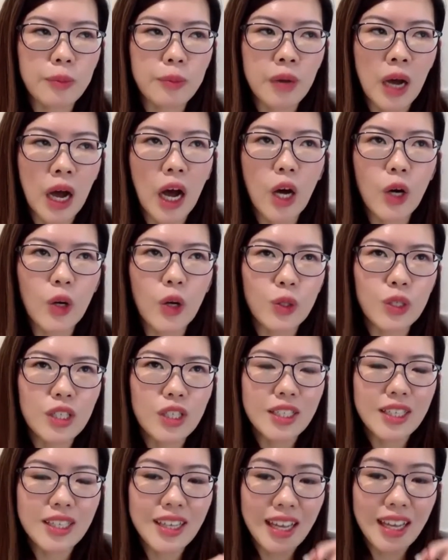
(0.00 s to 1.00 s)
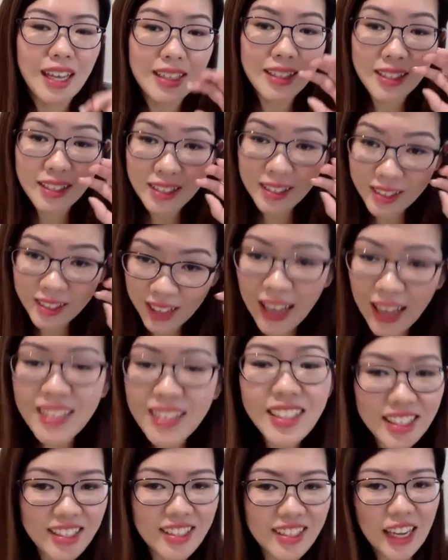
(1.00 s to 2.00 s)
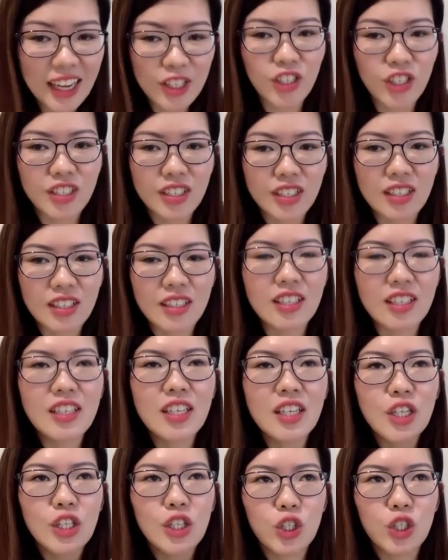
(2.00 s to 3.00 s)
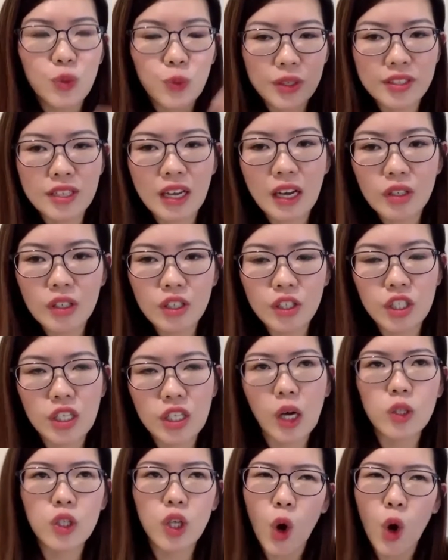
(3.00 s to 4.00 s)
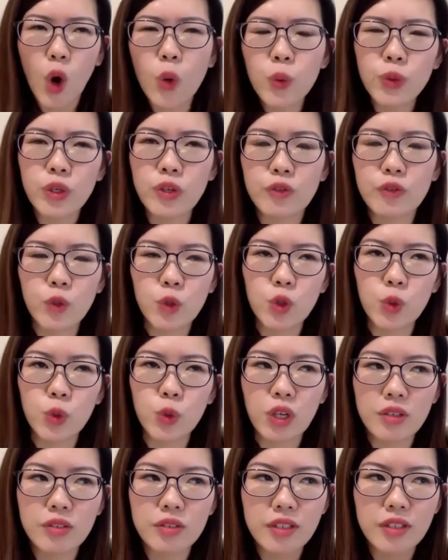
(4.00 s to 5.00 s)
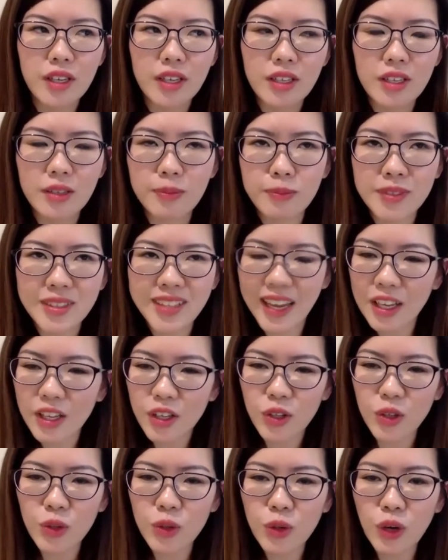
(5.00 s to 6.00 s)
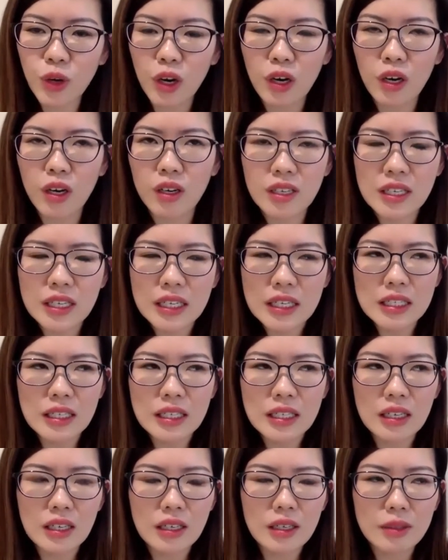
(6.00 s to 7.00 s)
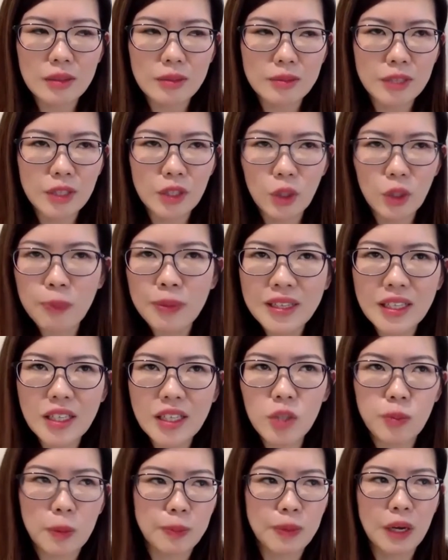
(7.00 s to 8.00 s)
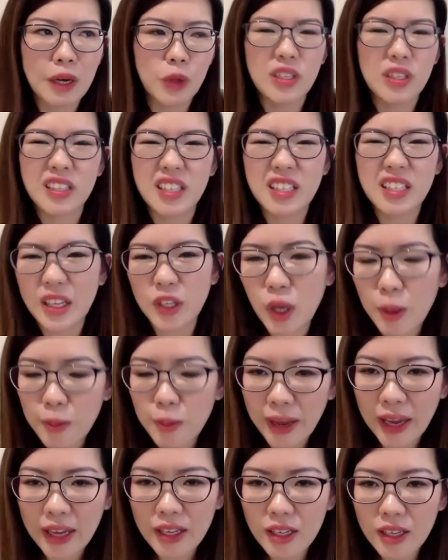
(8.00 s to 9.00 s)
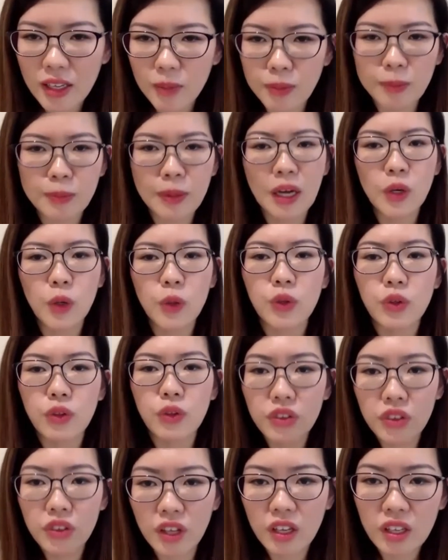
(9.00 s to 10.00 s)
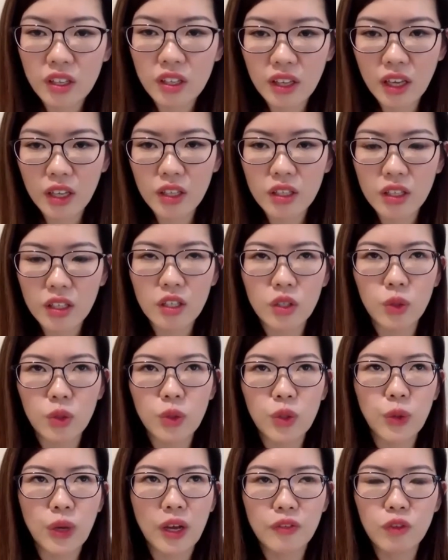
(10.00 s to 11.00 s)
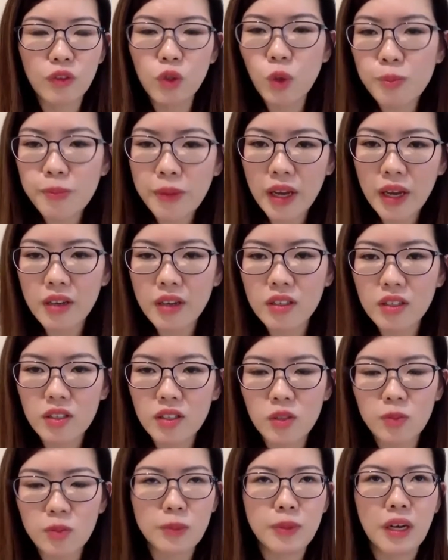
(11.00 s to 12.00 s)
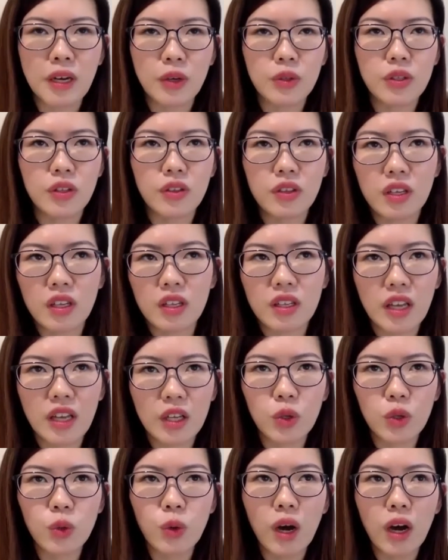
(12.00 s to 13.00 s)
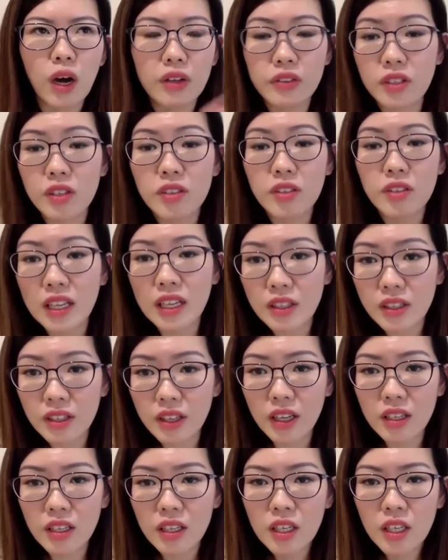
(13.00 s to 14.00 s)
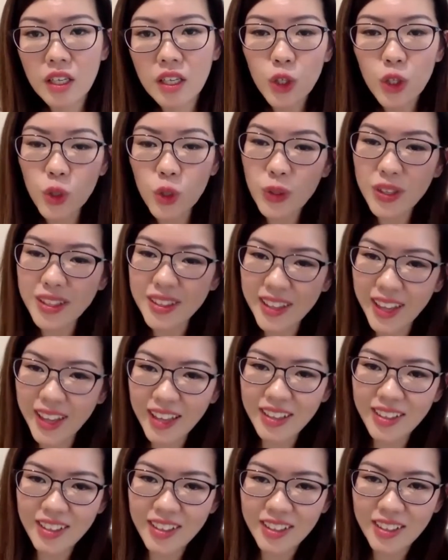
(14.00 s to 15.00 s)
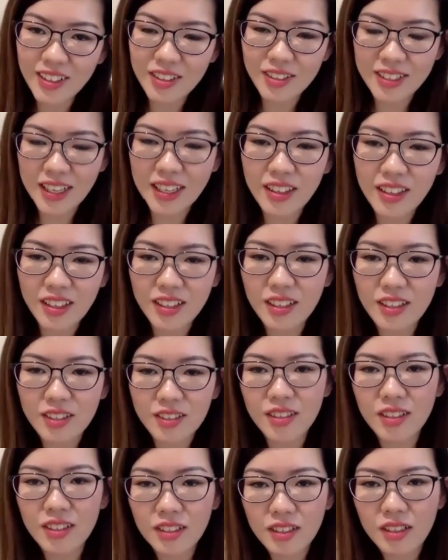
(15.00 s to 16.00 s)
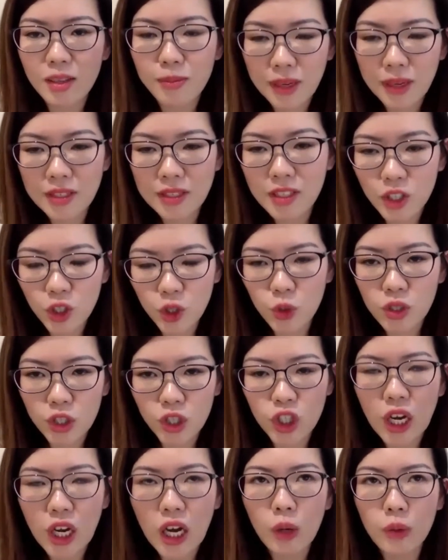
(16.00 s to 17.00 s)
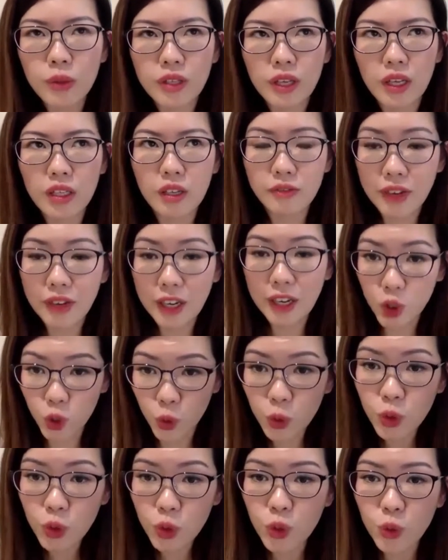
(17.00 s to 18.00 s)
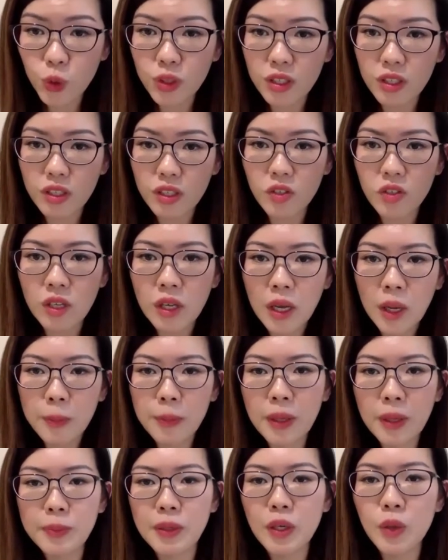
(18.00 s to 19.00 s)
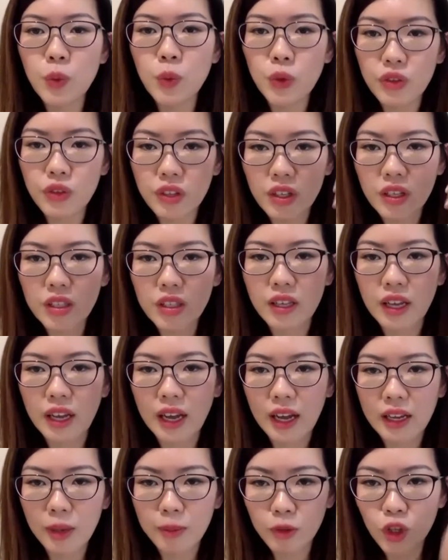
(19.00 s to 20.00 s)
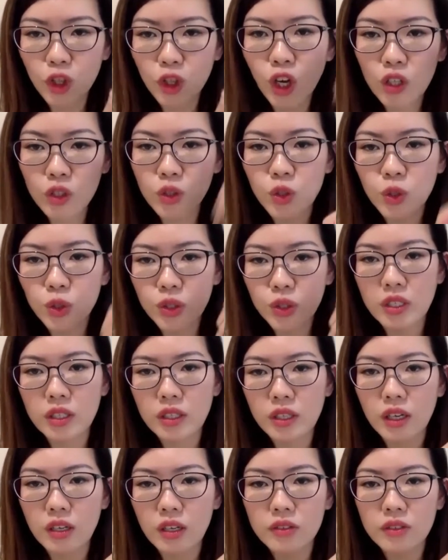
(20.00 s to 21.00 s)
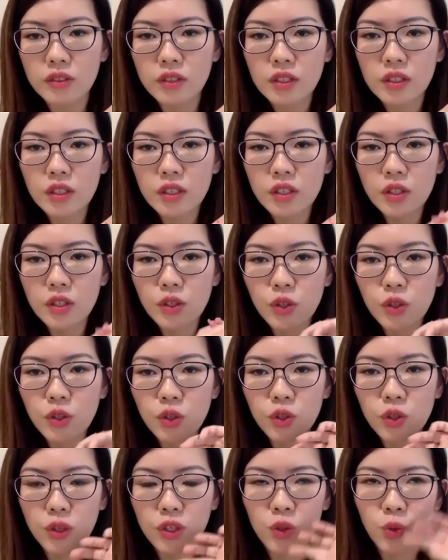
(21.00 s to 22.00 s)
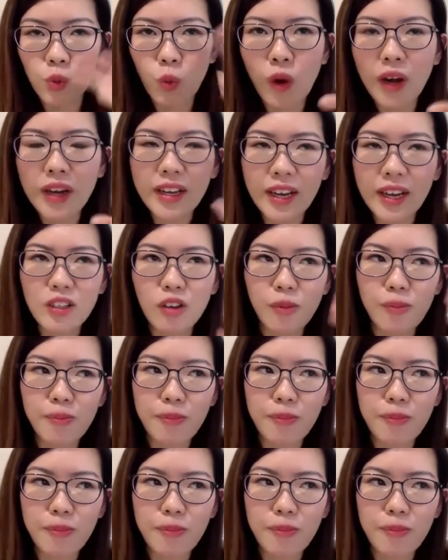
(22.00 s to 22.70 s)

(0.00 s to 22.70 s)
how unintentionally she would tell her child that, oh, if you do not say thank you or please, people are going to think that you're a bad kid. People are going to think that you have no manners. People are going to think that you are this and that. So that is sending a signal message to the child that if I don't do this, people would think that I am not good enough. So it's what kind of